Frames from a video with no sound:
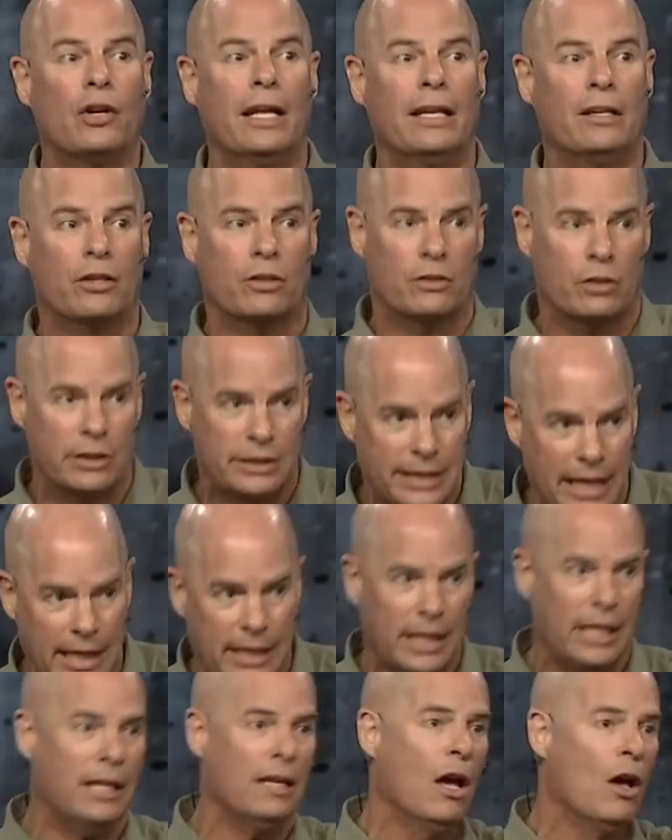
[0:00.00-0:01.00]
into
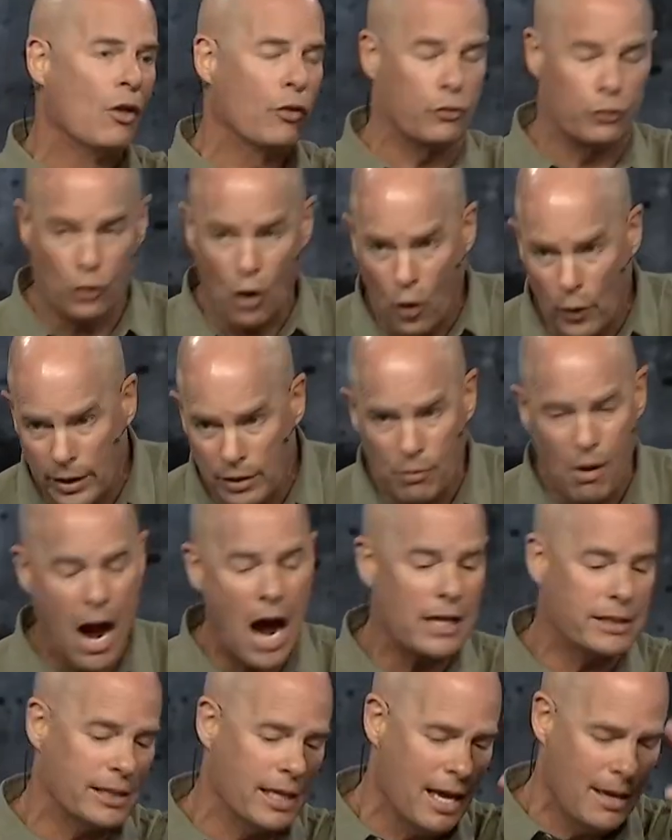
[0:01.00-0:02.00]
critiquing, throwing
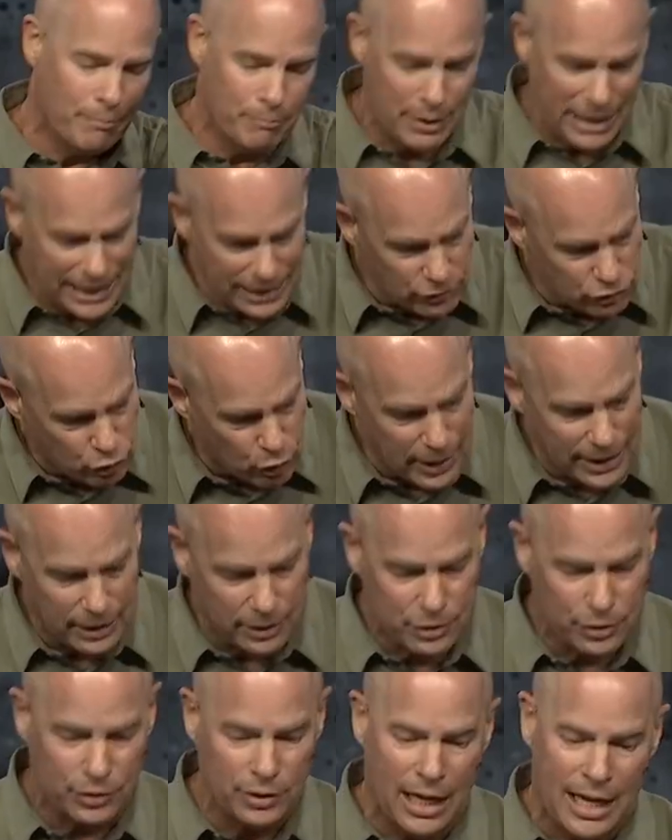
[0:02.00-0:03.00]
rocks, being
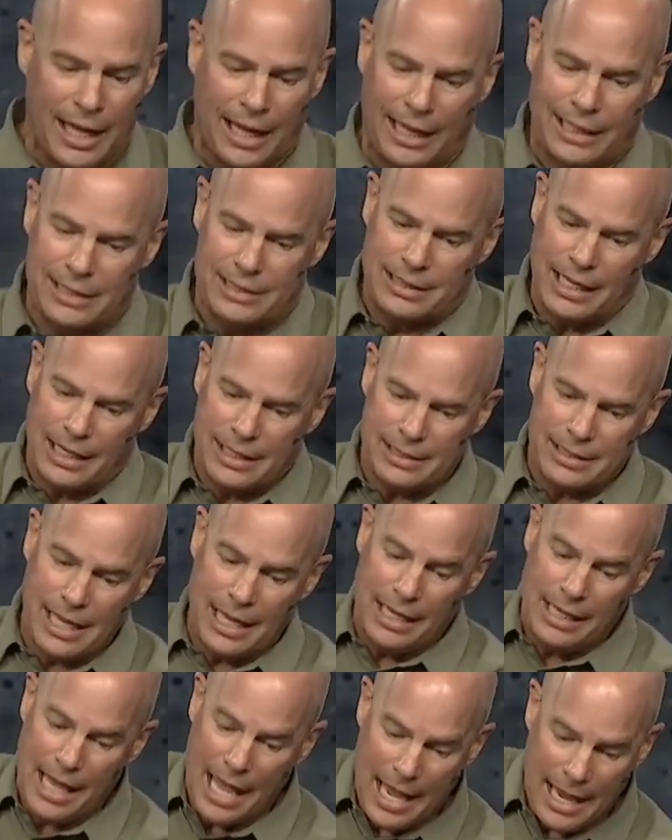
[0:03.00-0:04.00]
critical, instead of
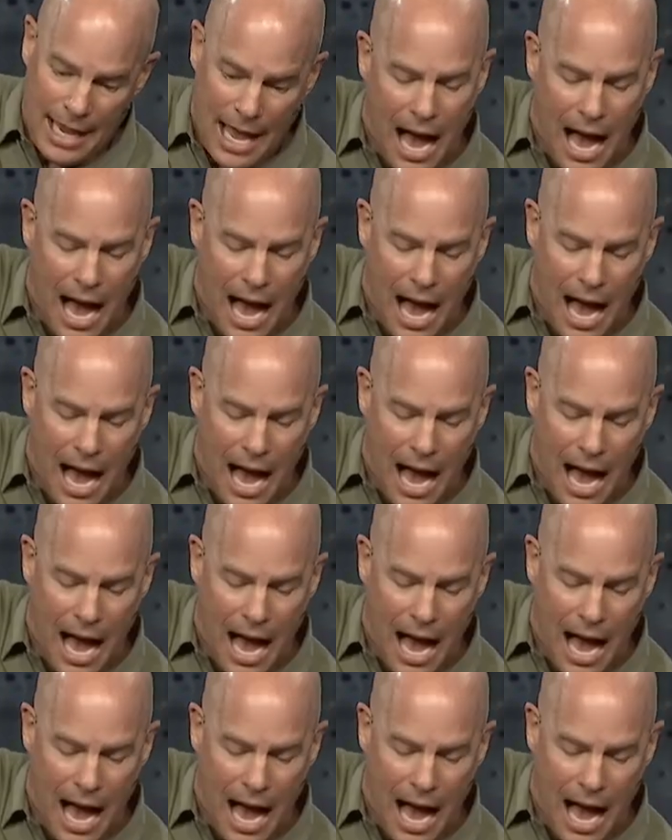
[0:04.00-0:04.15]
saying, hey,